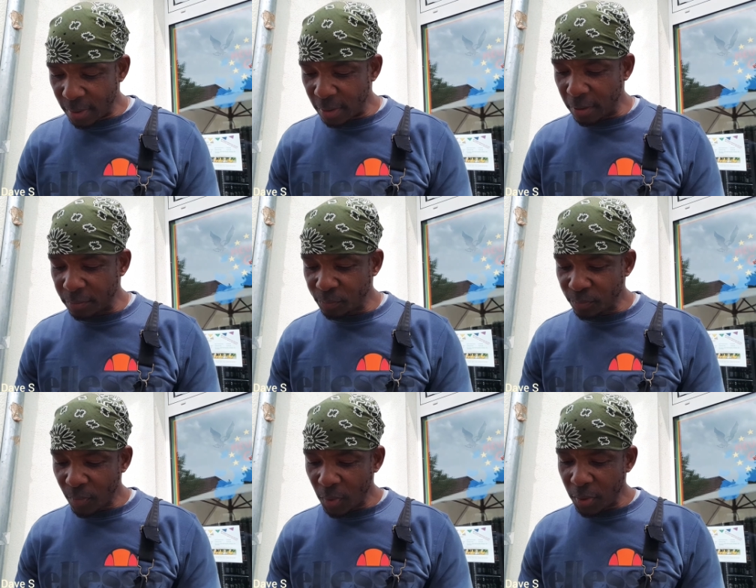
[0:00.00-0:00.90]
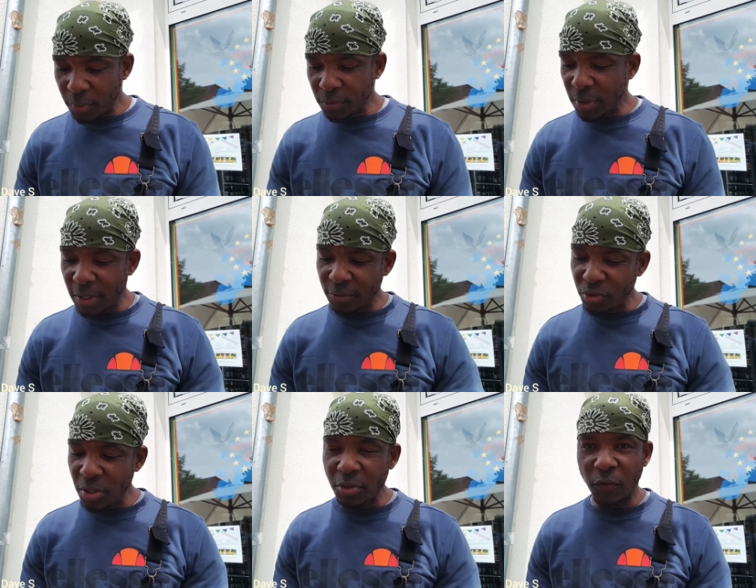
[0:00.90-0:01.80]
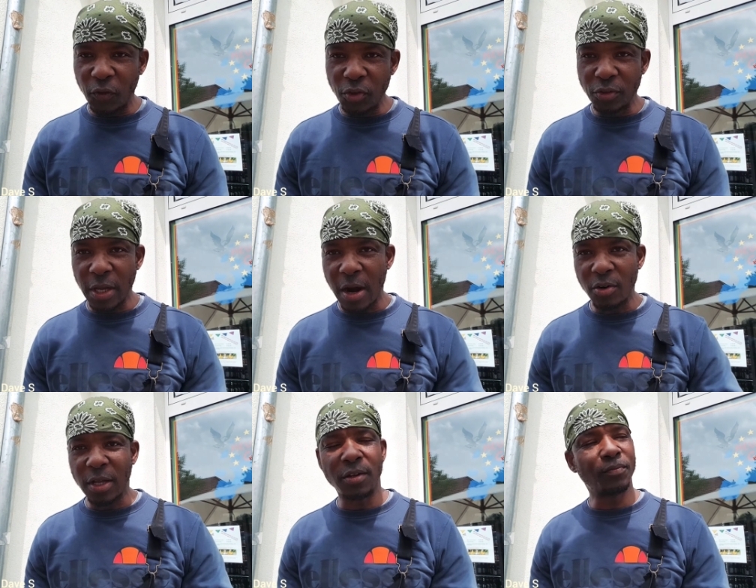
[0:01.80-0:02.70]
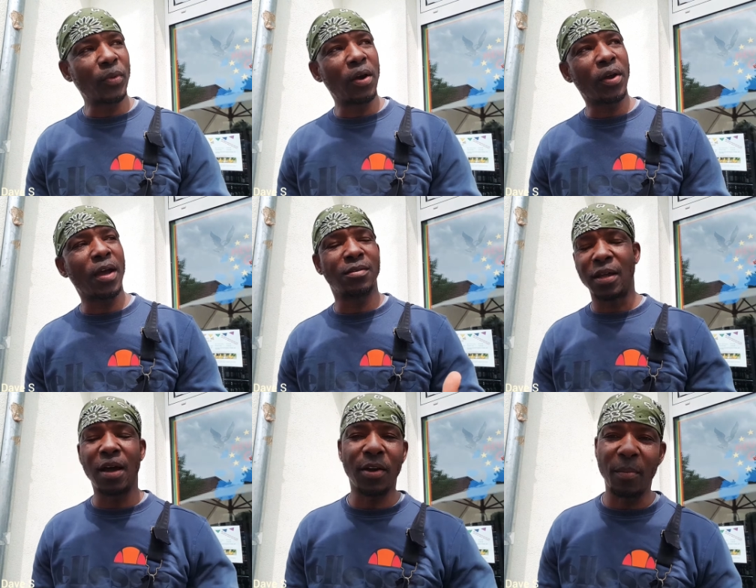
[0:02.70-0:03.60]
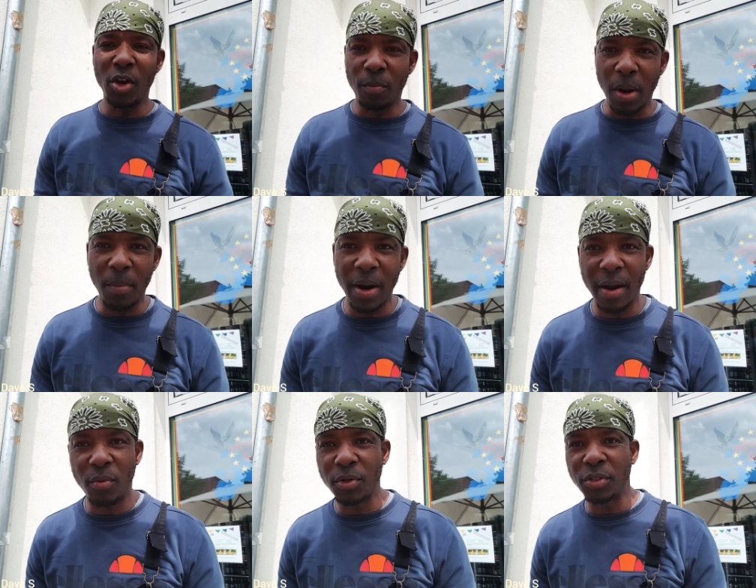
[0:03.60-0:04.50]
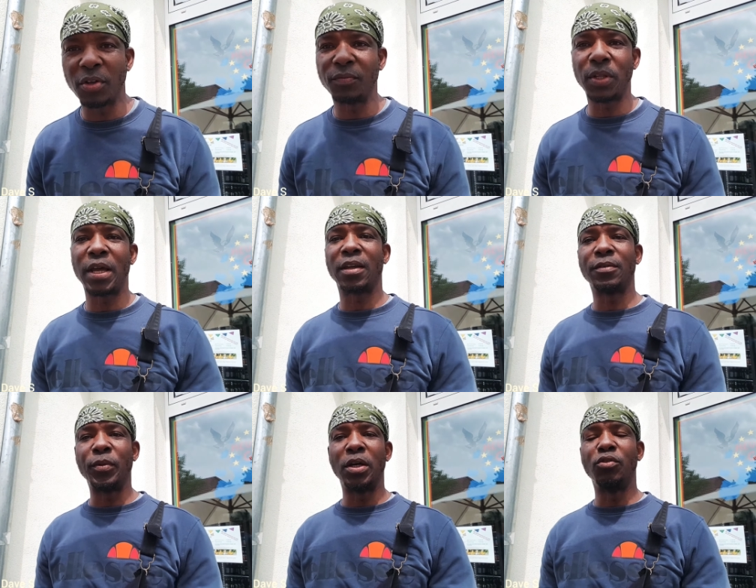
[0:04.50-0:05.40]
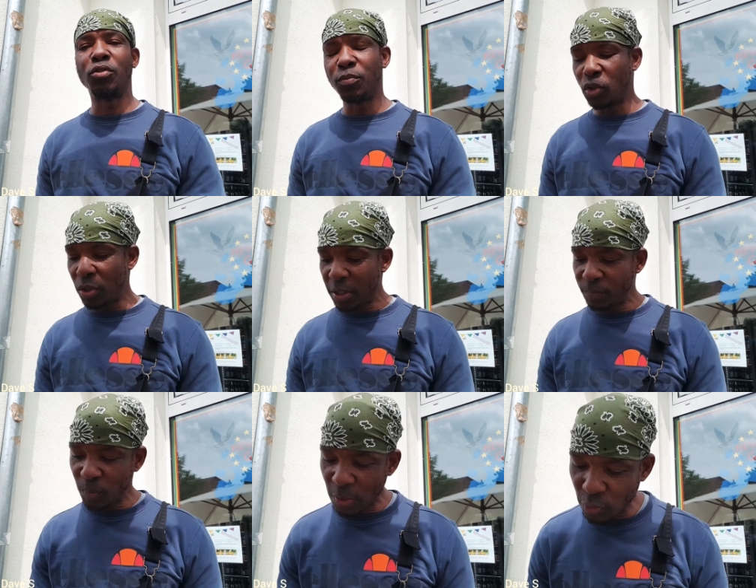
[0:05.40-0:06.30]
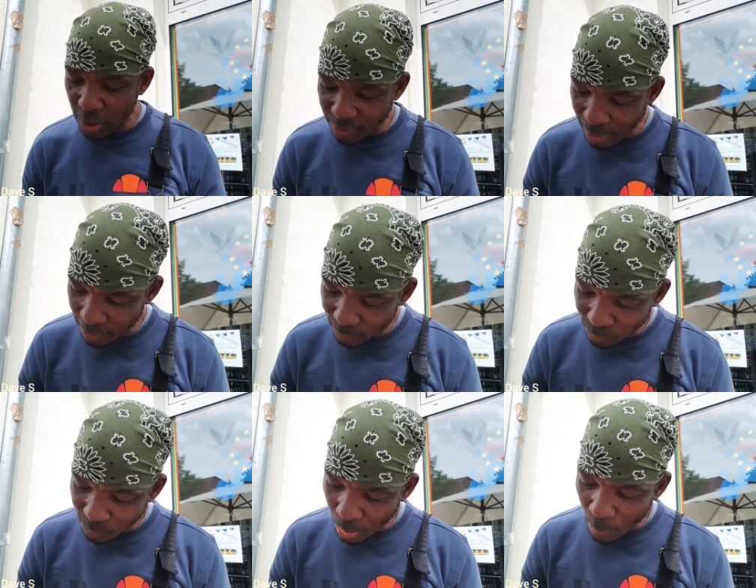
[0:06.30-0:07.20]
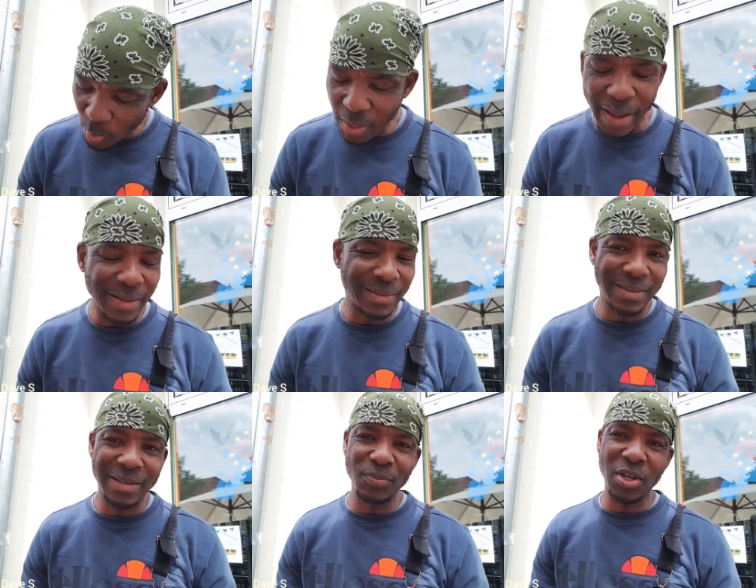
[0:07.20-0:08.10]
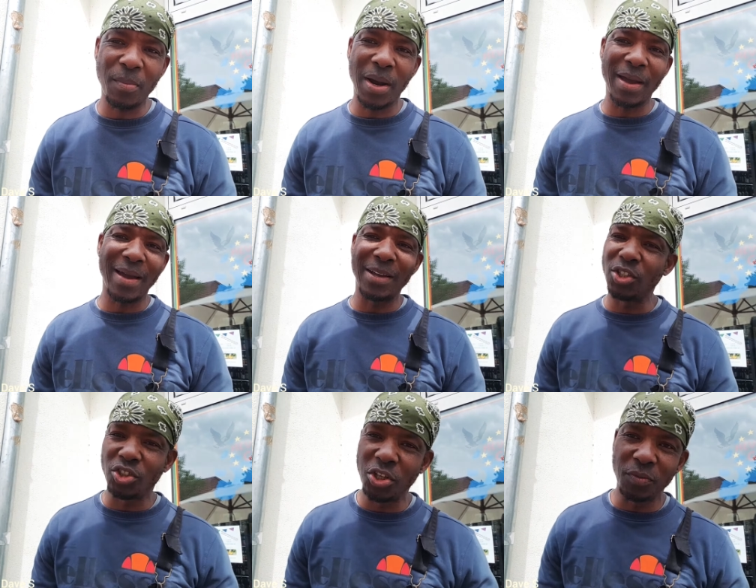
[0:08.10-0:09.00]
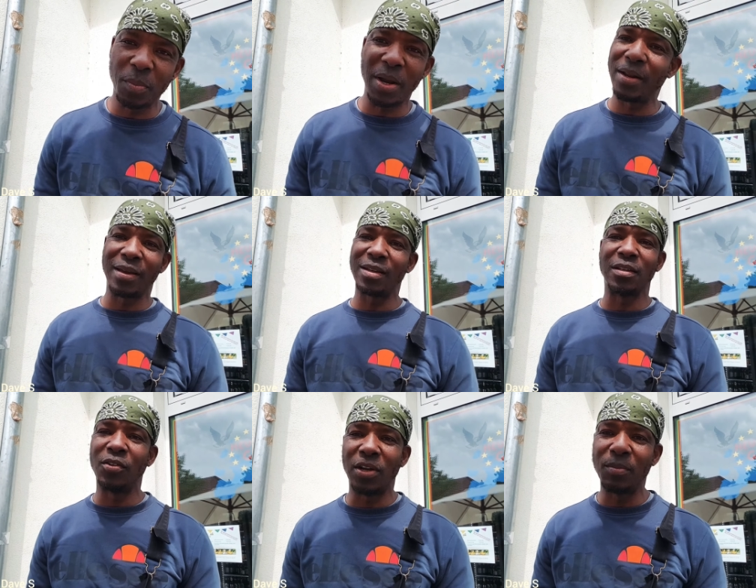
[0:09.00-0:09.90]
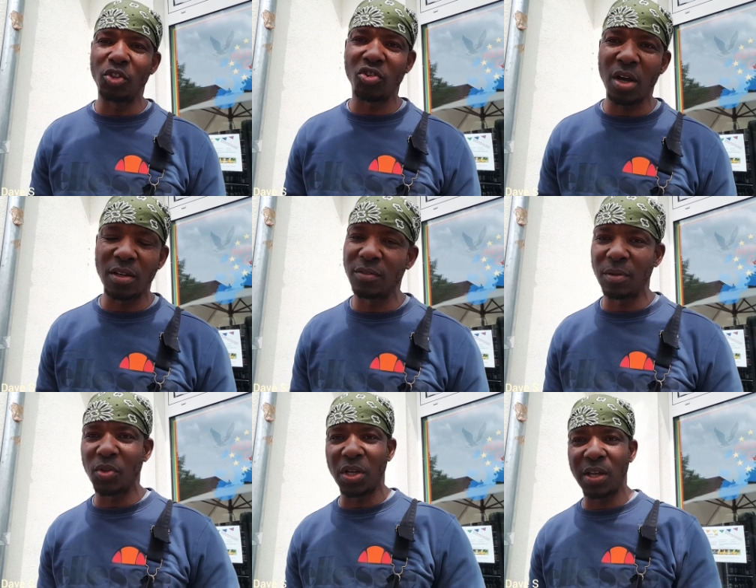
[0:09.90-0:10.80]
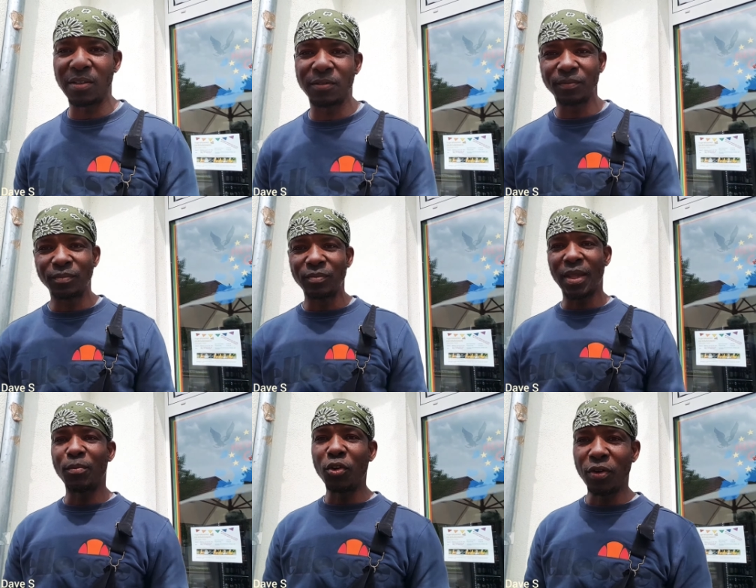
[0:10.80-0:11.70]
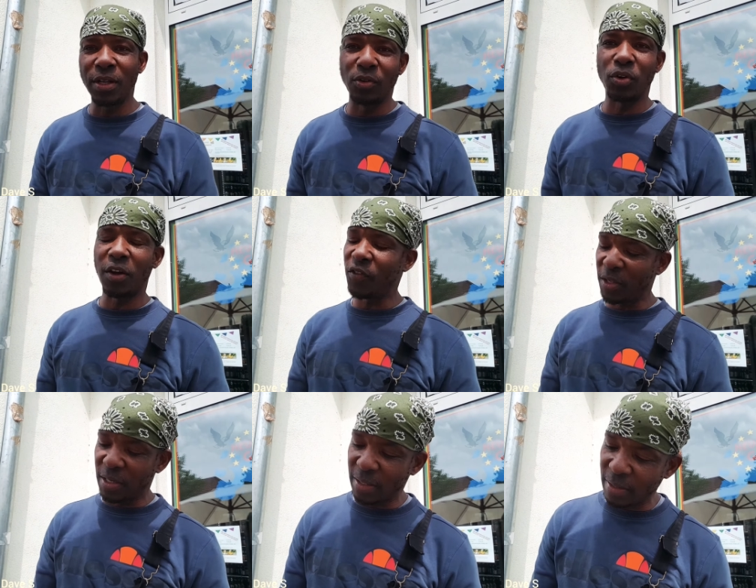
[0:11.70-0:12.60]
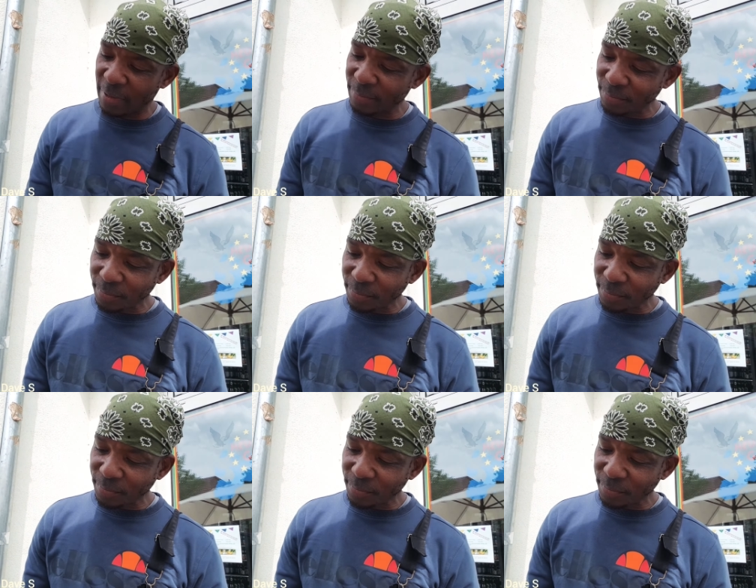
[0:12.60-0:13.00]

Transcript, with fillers: You know, so I really confused. I, I okay, I said okay, I made up my mind. I wanted to like like durum doner. That's what I say. But at the same time, I, I changed my mind again. I said no, let me try something else. I'm not really a doner fan like that.